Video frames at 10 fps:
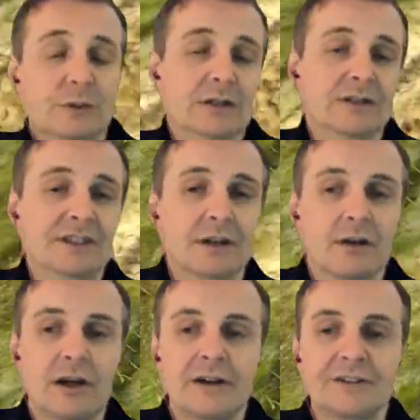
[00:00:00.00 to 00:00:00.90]
we're a tier
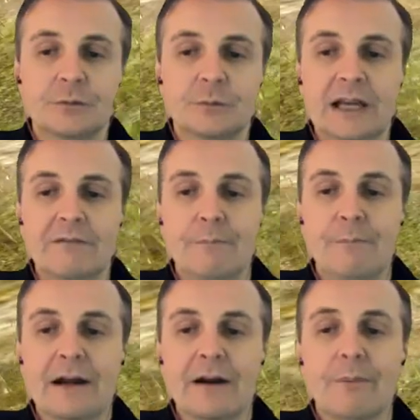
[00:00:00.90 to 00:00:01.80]
higher, so we have a
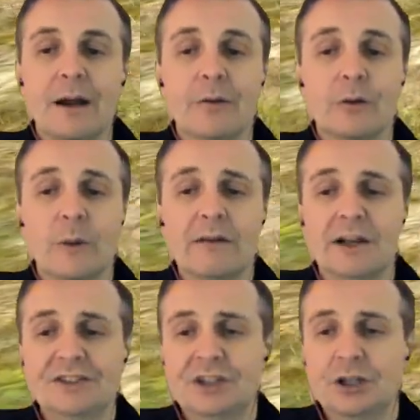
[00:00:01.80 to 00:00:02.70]
better power to weight
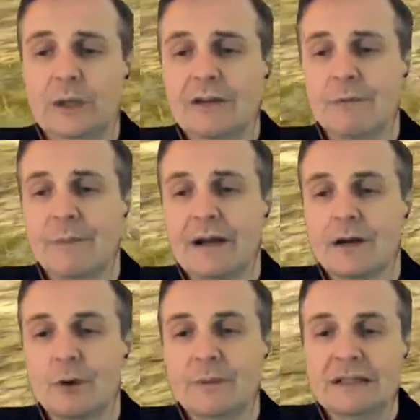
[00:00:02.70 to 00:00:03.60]
ratio, we have a better
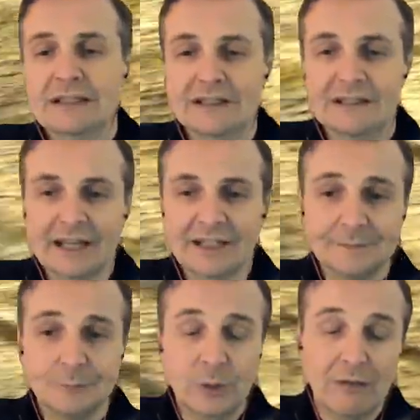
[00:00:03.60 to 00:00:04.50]
mobility index,
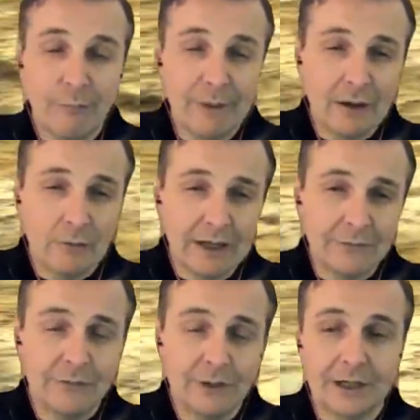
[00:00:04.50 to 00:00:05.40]
we have a better rate of
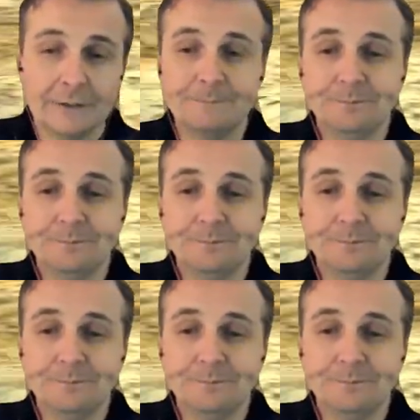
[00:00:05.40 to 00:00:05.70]
fire,